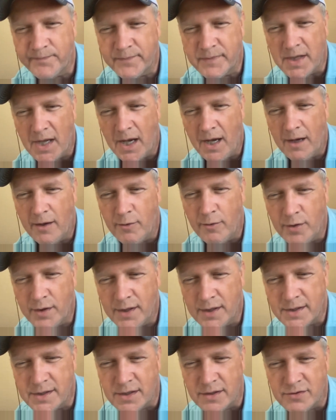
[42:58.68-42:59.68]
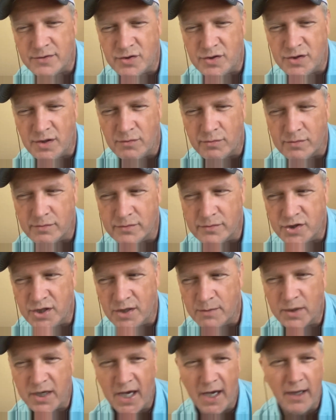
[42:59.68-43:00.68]
oh, what is it? Jim,
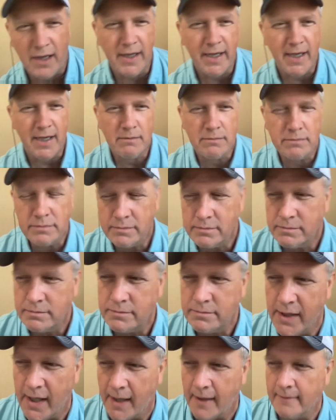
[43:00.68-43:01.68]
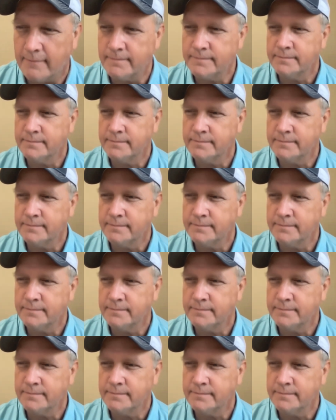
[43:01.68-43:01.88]
Jim Kelly? Yeah.